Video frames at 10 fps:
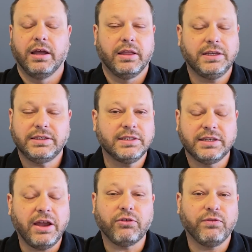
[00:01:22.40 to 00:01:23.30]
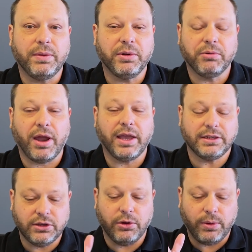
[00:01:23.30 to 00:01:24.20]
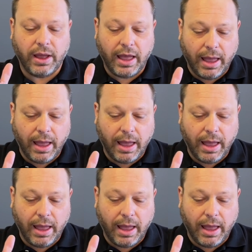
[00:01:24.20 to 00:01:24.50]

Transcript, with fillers: these things never fit me right, so